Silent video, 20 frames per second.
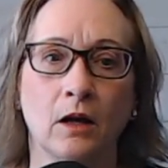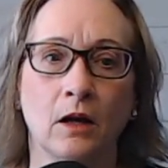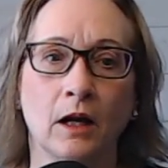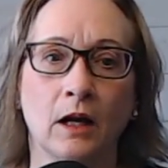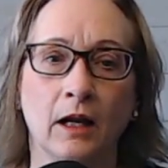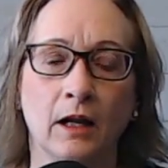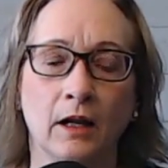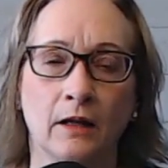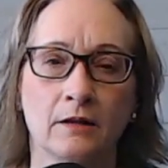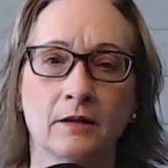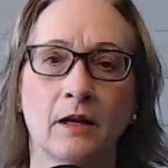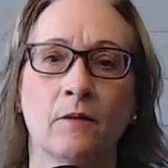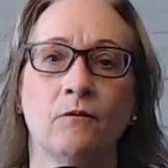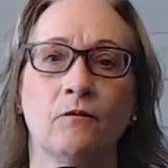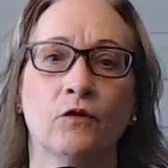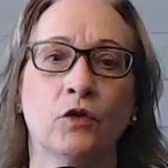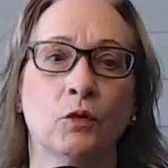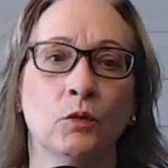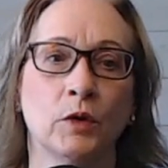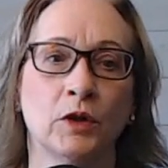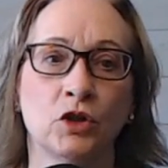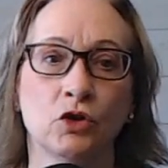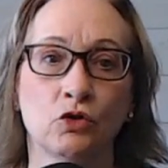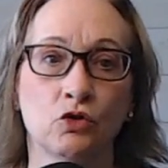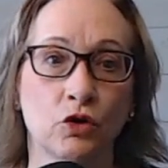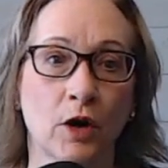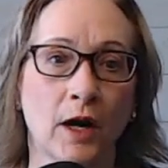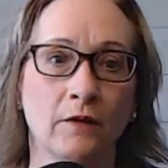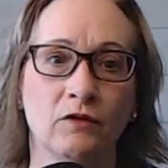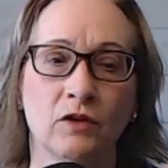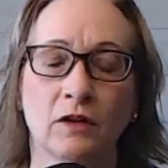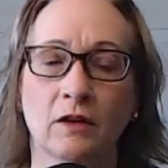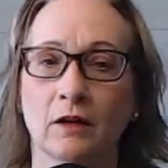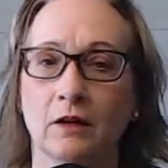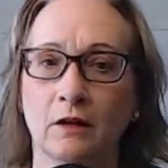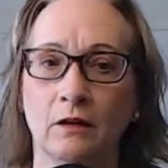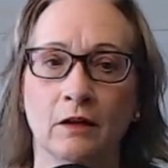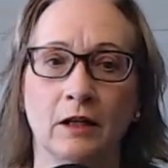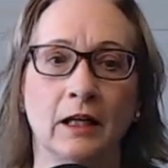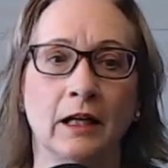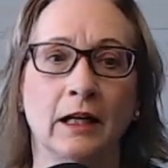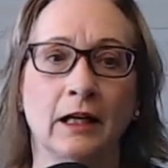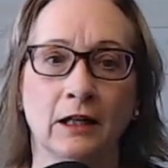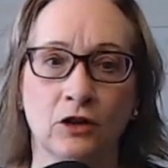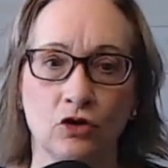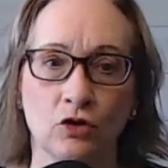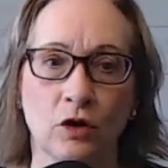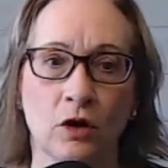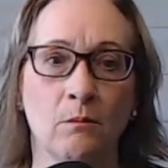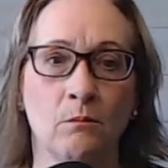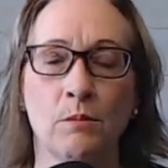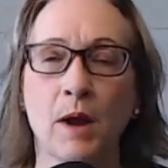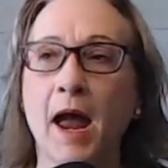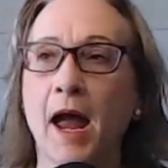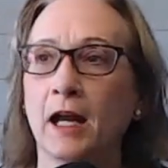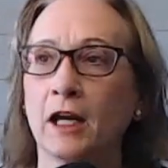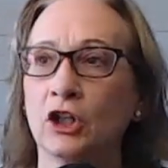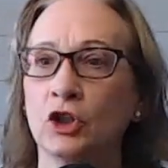except for when you drive to the clinic and you come back.